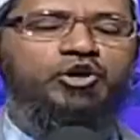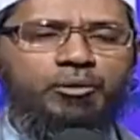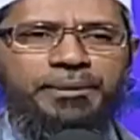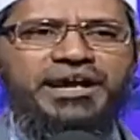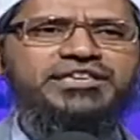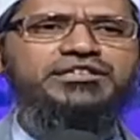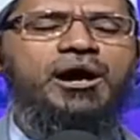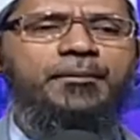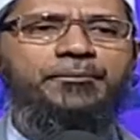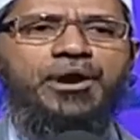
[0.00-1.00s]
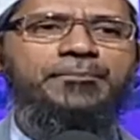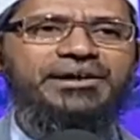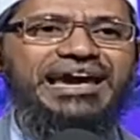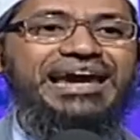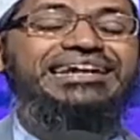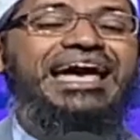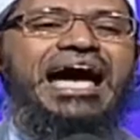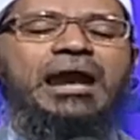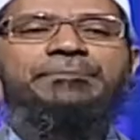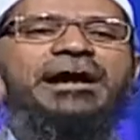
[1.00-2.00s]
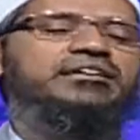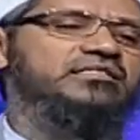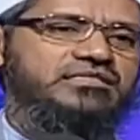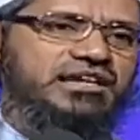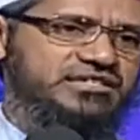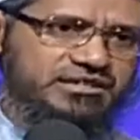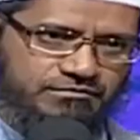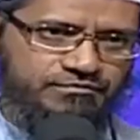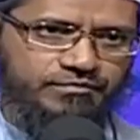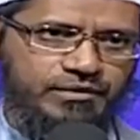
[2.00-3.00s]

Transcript: to preach, propagate, and practice this religion.